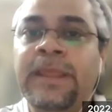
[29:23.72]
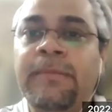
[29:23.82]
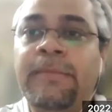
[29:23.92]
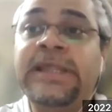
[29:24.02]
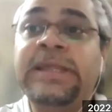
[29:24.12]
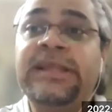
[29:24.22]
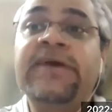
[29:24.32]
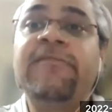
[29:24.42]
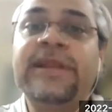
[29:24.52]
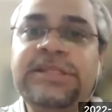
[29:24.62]
But then they
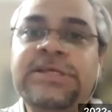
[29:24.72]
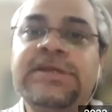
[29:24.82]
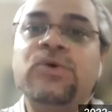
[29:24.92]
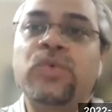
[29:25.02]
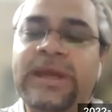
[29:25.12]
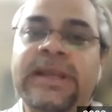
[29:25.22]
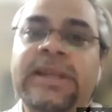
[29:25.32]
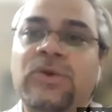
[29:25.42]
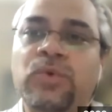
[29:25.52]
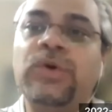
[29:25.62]
have listened
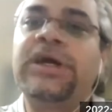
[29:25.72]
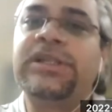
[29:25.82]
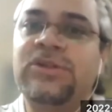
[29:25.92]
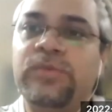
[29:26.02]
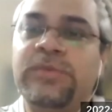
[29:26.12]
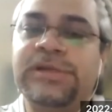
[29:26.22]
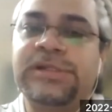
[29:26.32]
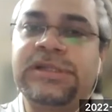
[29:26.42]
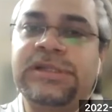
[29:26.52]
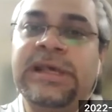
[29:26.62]
quickly to
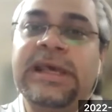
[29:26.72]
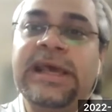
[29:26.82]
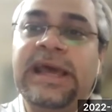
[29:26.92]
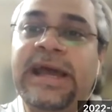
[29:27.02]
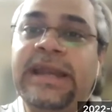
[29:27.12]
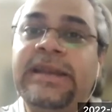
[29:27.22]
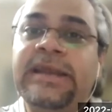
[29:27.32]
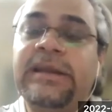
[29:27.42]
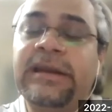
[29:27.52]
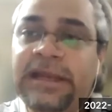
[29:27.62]
consumers and
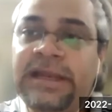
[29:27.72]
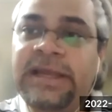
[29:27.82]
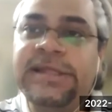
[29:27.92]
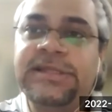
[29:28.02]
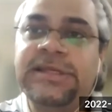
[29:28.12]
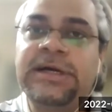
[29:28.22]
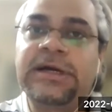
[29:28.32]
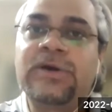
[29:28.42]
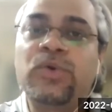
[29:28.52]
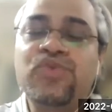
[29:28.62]
realized a
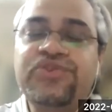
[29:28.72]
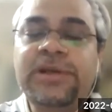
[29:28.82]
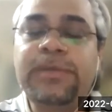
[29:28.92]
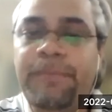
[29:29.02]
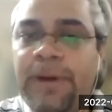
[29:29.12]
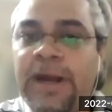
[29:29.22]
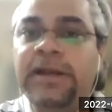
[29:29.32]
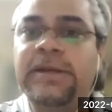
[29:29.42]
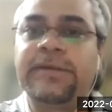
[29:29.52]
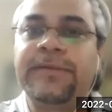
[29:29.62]
crucial
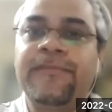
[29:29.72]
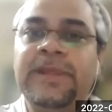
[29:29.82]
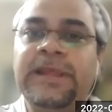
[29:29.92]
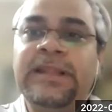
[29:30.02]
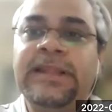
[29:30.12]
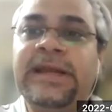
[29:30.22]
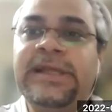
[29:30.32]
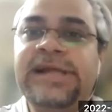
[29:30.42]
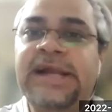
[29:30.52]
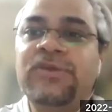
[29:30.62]
part that
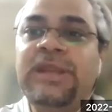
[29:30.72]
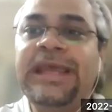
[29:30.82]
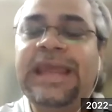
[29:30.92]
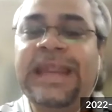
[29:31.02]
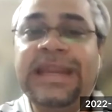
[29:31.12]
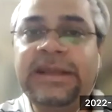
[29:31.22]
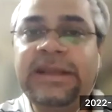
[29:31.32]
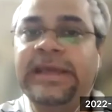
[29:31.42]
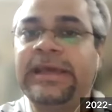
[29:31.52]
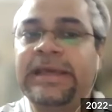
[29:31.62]
is actually
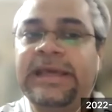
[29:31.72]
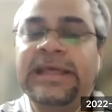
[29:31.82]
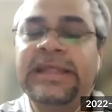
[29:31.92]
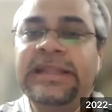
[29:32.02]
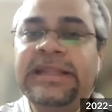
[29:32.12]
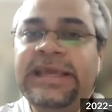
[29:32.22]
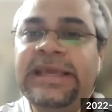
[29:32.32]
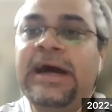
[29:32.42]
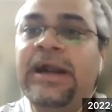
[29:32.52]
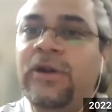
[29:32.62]
hindering
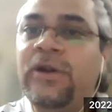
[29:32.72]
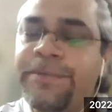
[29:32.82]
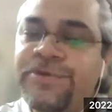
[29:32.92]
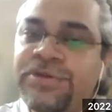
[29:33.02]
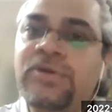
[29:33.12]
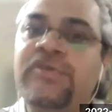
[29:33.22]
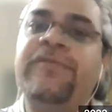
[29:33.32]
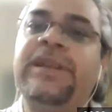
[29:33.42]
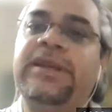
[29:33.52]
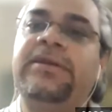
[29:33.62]
the adoption of
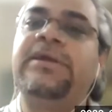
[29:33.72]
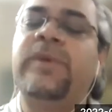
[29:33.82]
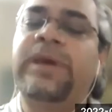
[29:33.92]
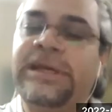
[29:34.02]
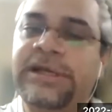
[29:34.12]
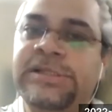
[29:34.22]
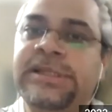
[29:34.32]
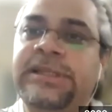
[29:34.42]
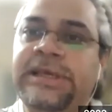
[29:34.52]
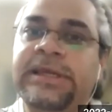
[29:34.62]
electric vehicles
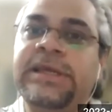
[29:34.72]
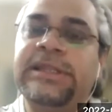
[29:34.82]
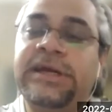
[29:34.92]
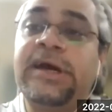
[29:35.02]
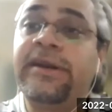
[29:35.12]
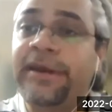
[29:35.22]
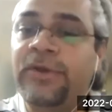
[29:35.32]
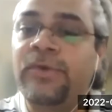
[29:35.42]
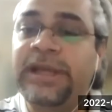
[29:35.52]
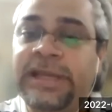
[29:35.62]
in the country
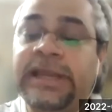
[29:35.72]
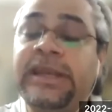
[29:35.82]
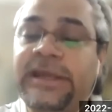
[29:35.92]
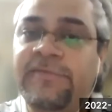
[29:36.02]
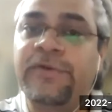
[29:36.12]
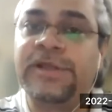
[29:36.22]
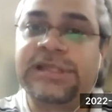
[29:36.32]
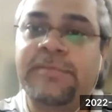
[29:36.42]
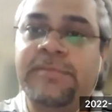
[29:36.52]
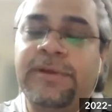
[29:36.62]
today, in India, for
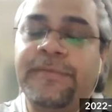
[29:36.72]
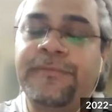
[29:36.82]
example.